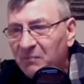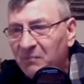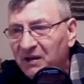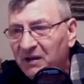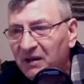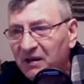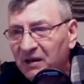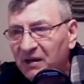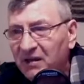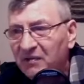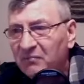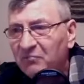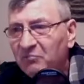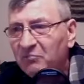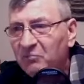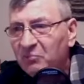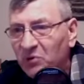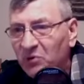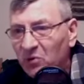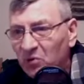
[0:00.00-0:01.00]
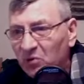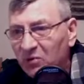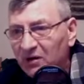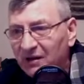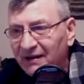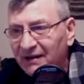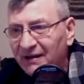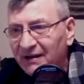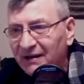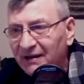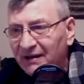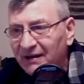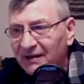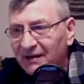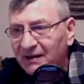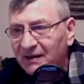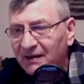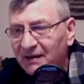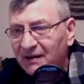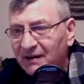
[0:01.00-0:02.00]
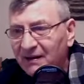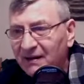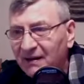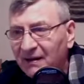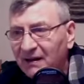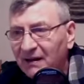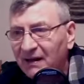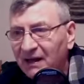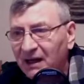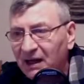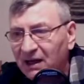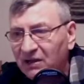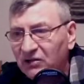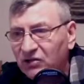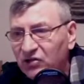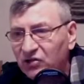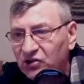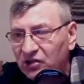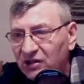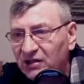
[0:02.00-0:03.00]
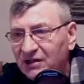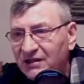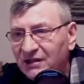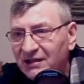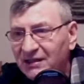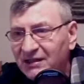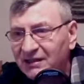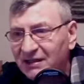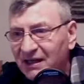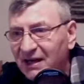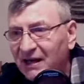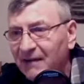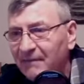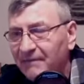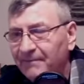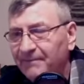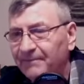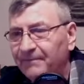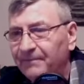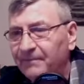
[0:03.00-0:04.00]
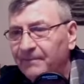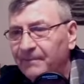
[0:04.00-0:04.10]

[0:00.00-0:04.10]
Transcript: be broken in Jesus' name.